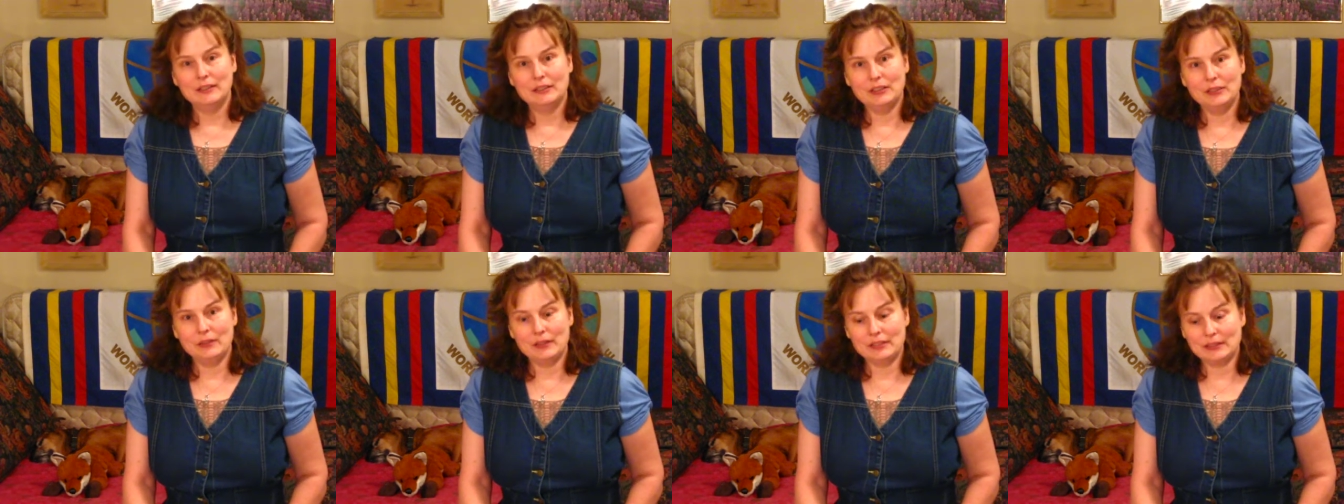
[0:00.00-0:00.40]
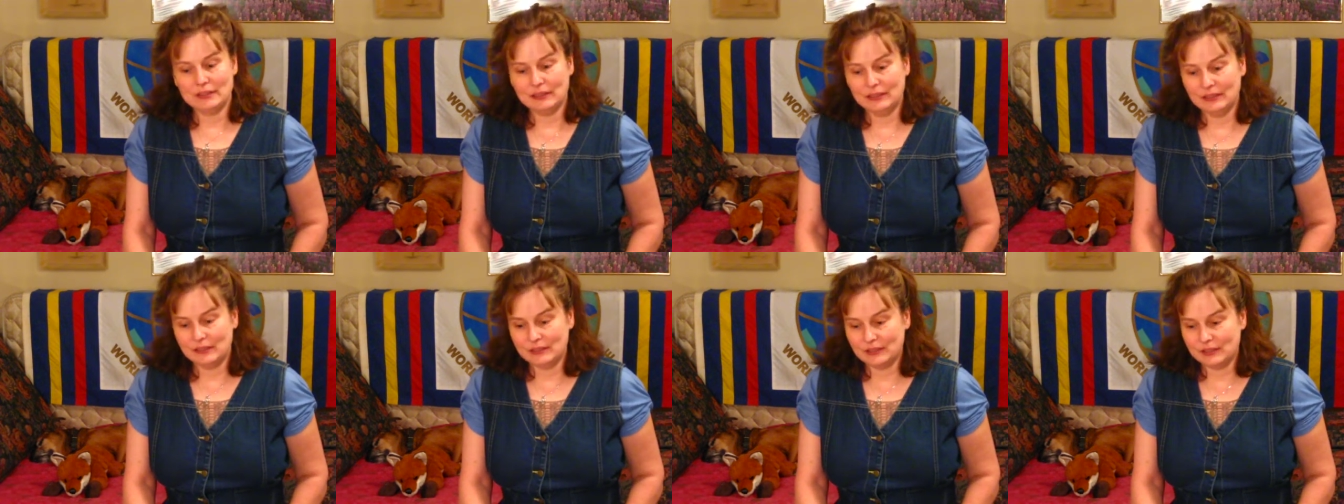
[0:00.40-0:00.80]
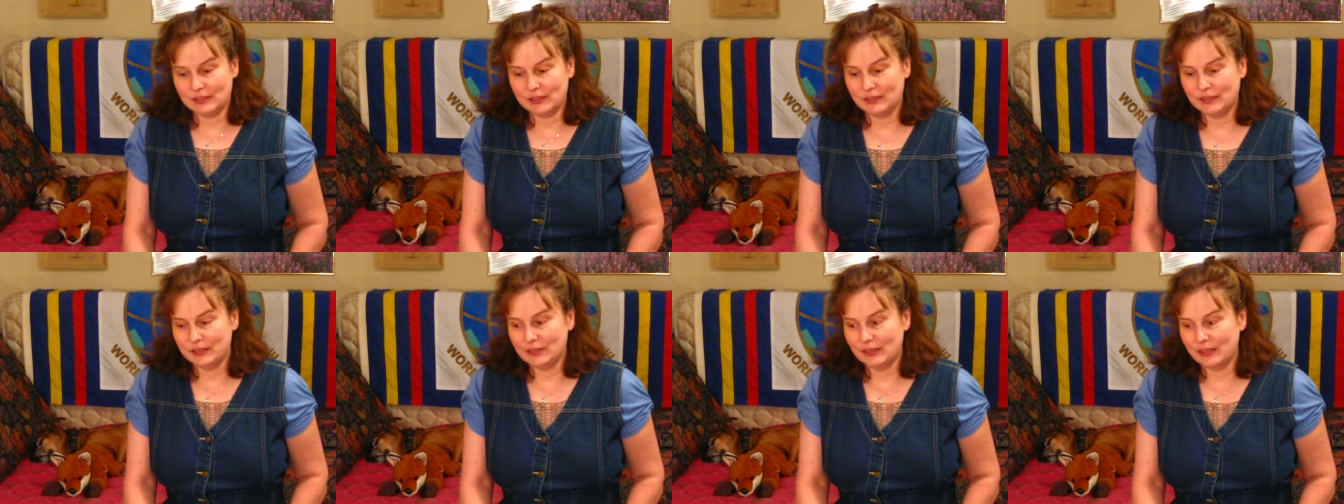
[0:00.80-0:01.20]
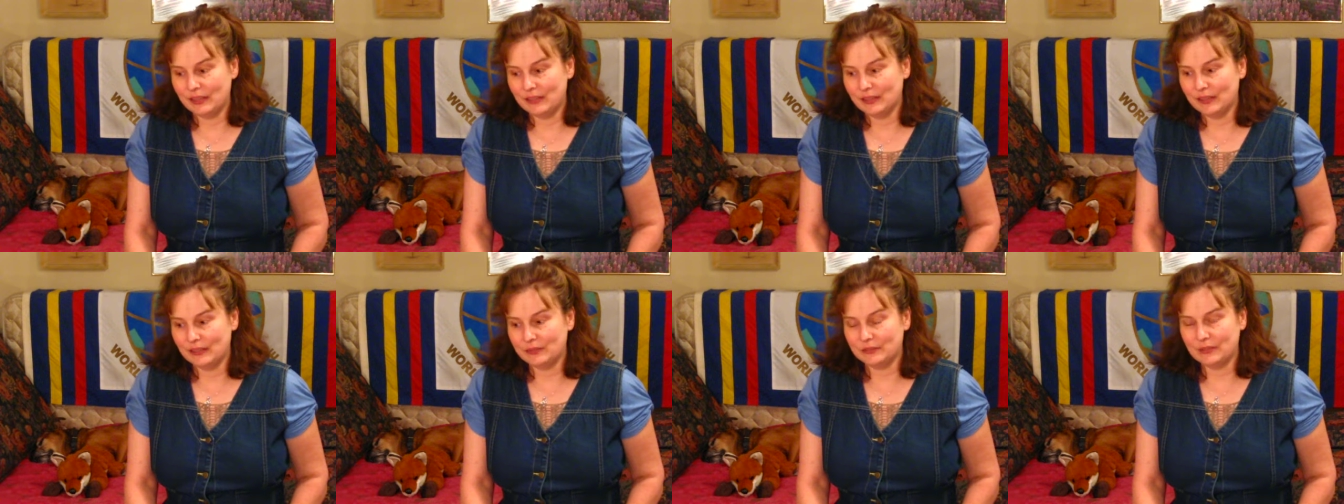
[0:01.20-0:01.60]
U.S. leaders
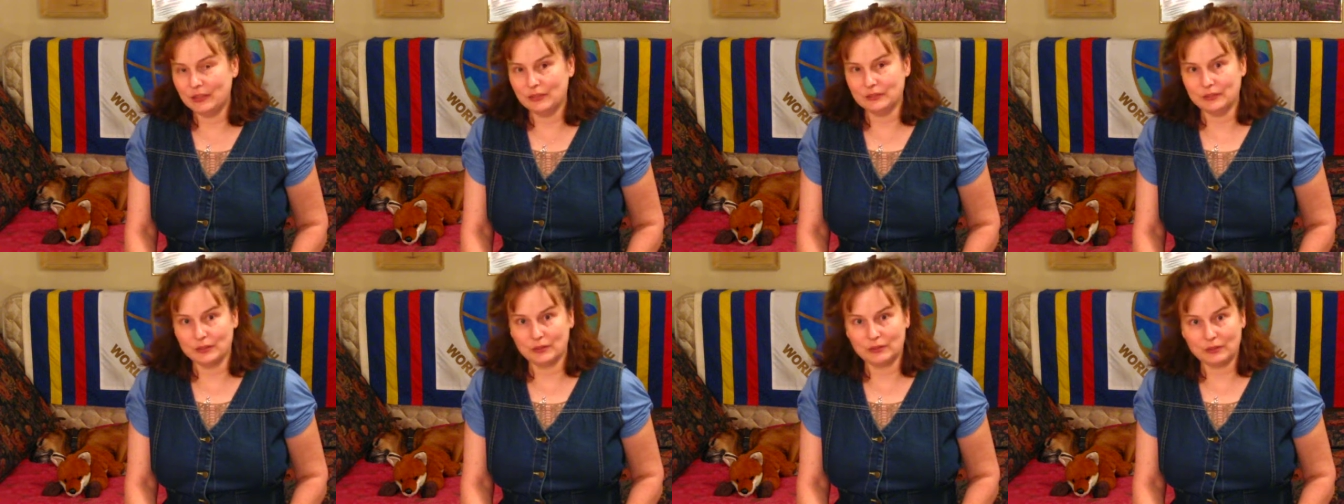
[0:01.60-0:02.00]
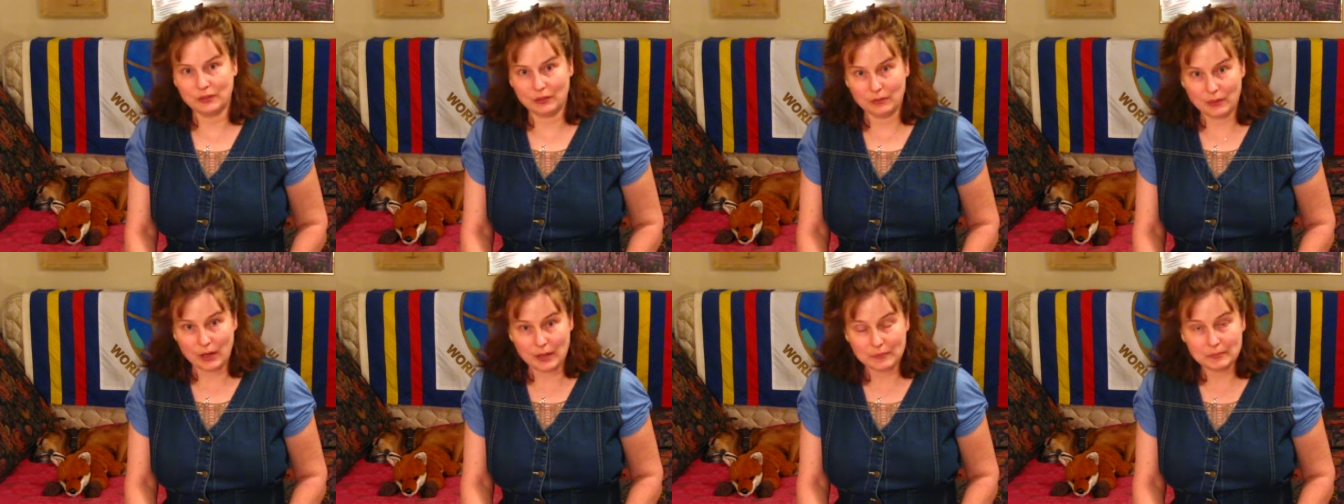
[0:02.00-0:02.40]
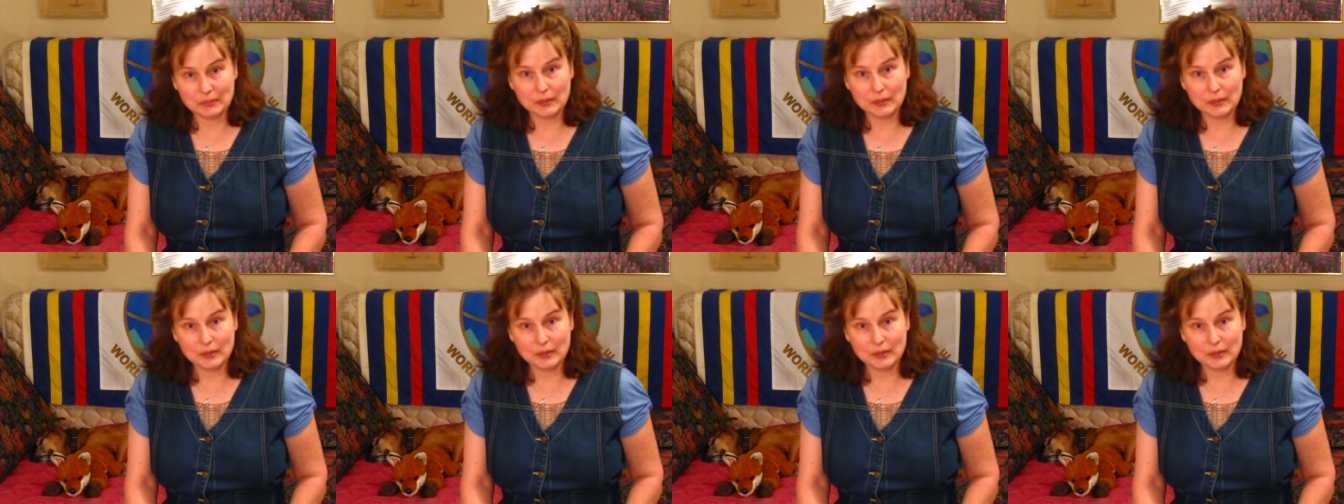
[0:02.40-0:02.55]
have got to grow up,